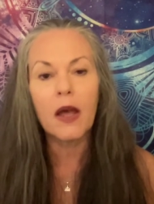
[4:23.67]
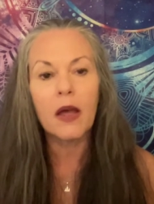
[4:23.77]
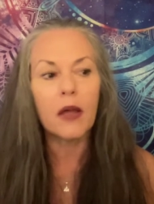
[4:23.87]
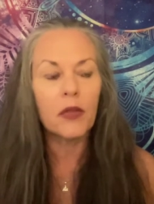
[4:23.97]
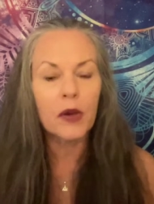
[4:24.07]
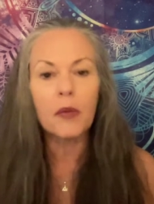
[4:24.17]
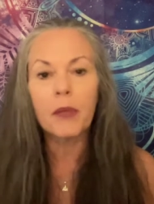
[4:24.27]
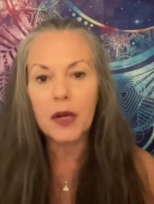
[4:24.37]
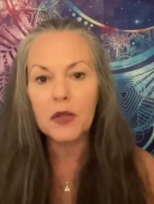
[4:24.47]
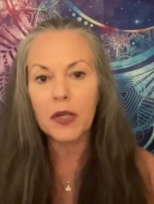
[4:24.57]
uh, their
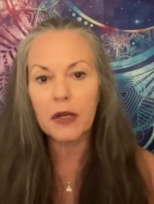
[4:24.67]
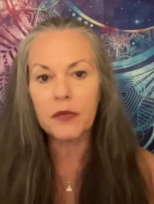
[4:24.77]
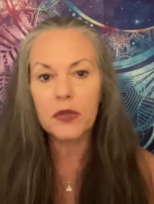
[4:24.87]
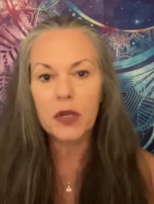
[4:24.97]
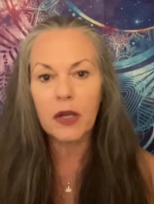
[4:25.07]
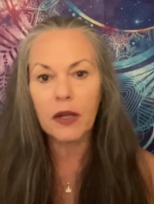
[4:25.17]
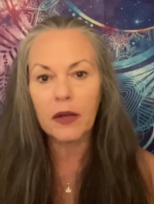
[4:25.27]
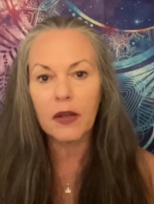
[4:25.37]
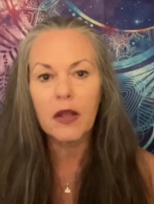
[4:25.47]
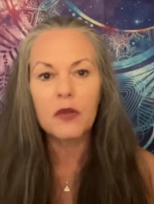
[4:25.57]
meditative
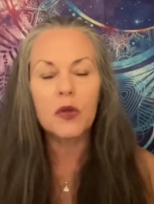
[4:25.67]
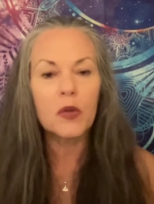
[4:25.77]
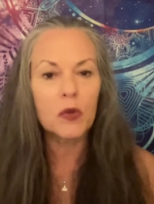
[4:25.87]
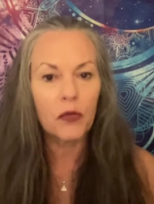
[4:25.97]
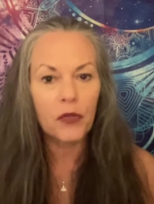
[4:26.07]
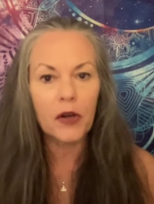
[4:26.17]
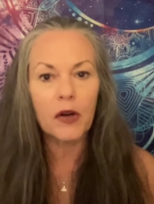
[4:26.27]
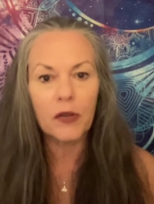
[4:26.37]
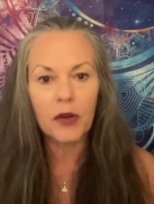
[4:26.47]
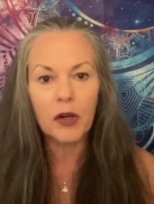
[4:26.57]
state so it's
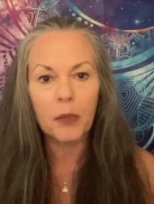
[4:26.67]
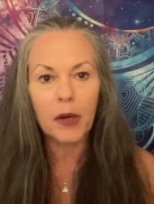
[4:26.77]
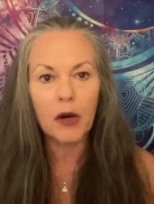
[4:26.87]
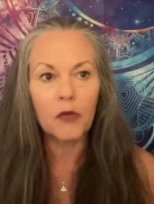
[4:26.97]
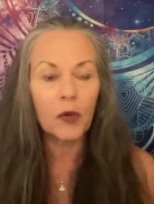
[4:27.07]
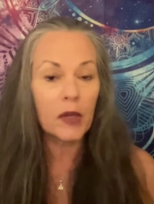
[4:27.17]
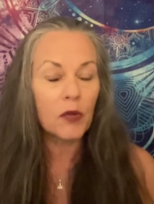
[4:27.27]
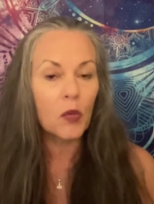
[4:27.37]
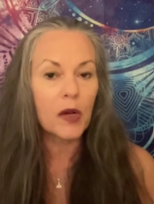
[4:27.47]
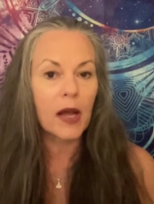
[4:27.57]
very very powerful
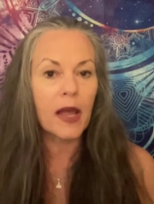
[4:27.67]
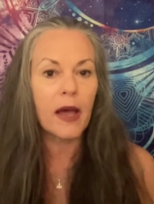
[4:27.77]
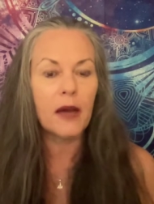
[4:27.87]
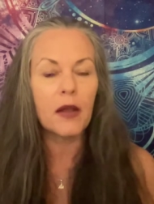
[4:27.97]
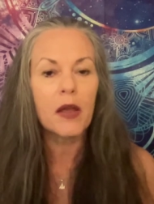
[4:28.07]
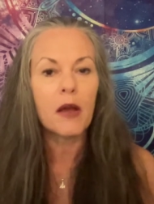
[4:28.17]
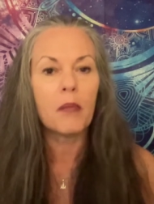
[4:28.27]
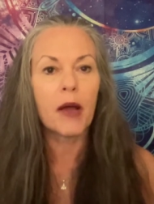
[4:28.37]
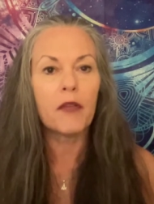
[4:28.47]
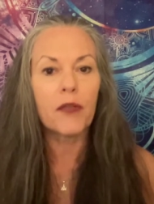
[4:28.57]
even when i had
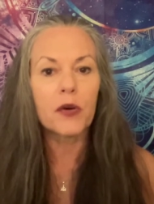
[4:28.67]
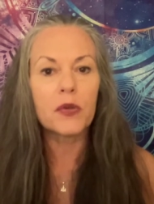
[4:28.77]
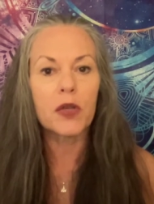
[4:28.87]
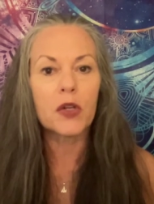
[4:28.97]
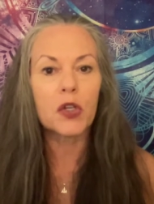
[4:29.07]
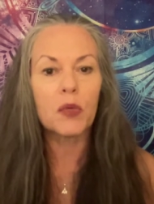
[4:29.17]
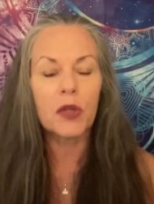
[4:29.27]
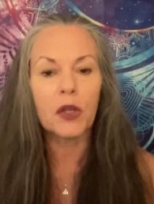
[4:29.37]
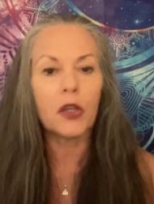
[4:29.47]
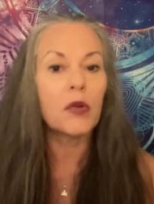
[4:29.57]
my first session
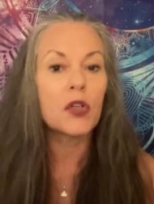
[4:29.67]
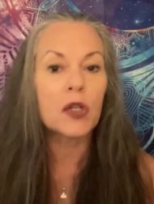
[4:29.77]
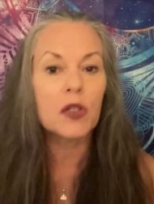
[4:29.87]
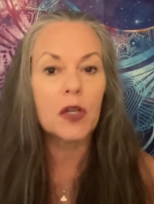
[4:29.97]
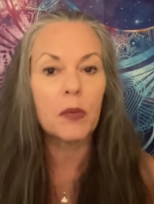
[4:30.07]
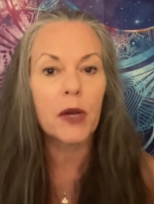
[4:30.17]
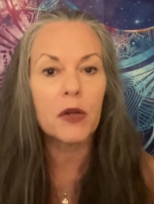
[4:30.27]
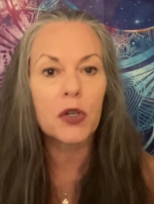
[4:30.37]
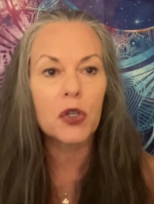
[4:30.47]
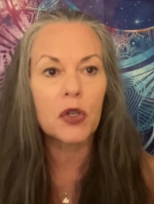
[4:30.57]
with a qhht
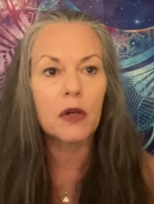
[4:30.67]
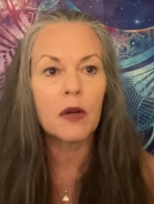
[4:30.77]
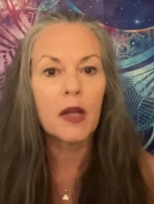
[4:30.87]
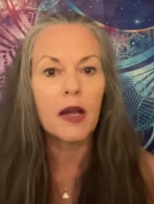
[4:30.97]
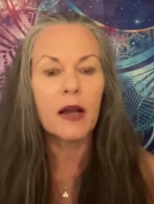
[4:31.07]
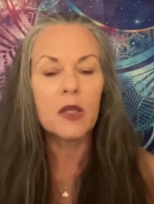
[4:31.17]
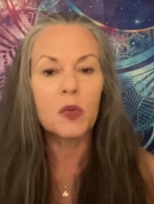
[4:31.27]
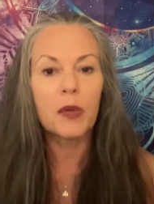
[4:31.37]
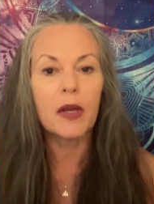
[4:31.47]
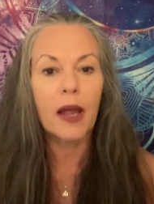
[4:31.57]
practitioner i
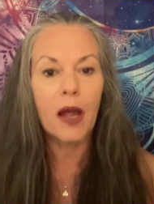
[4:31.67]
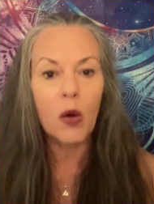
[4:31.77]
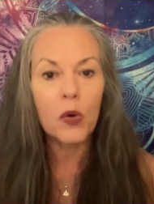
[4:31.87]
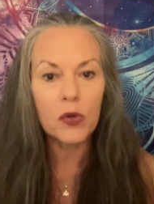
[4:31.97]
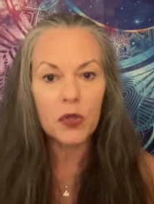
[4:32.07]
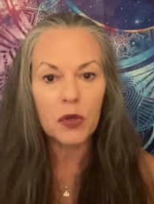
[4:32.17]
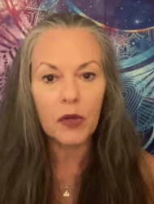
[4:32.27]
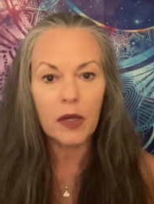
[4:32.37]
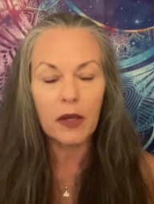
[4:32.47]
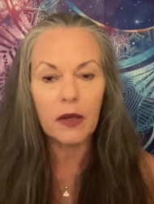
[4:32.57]
spent hours
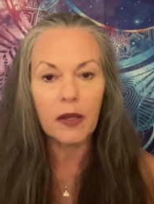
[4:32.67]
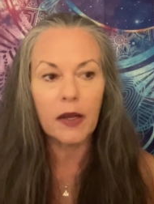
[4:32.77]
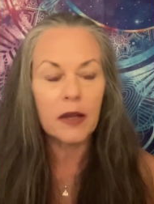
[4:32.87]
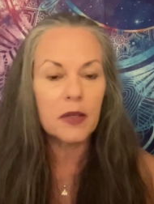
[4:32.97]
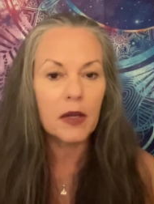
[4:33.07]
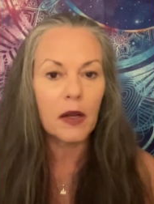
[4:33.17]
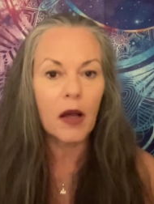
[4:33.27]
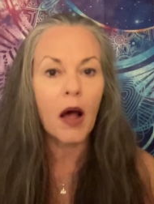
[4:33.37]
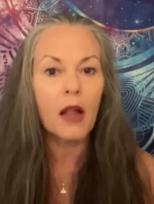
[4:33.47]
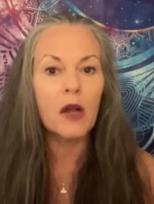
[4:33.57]
doing it and i did a
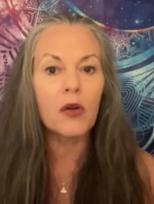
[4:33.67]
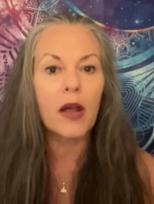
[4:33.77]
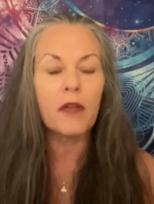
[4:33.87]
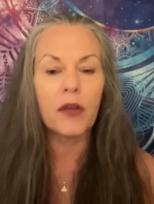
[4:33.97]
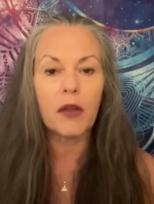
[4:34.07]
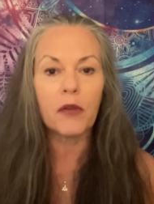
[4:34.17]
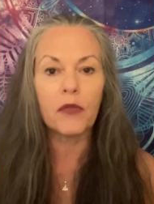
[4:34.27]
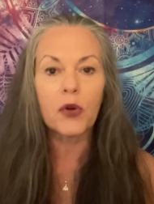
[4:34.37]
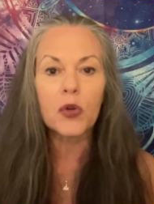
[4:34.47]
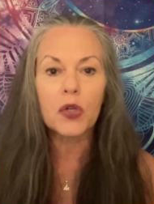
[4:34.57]
holographic
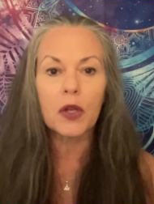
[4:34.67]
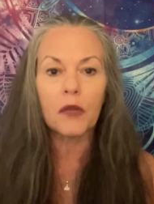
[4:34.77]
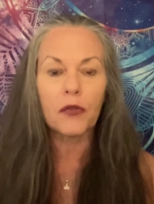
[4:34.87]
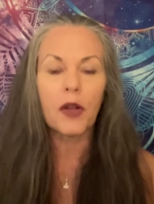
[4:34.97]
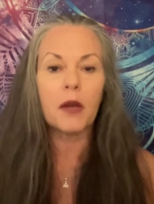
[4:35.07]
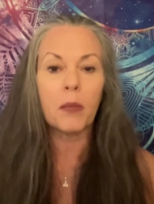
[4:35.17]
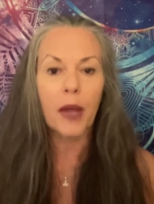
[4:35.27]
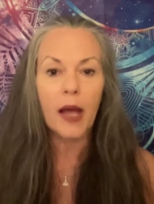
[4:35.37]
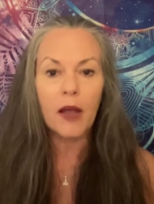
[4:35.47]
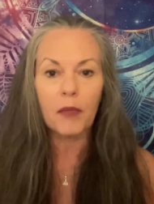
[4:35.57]
version front and
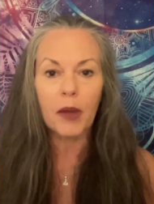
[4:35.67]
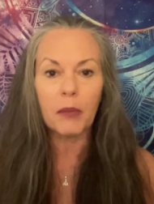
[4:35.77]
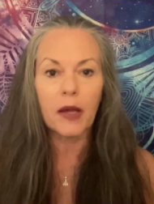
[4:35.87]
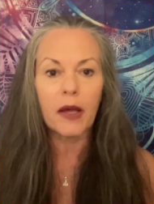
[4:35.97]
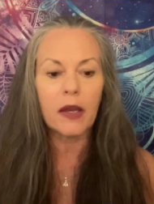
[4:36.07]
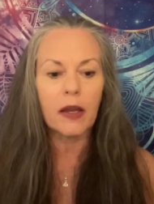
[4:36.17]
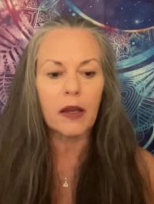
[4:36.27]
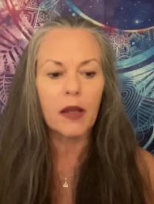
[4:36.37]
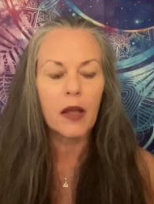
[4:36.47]
back of my body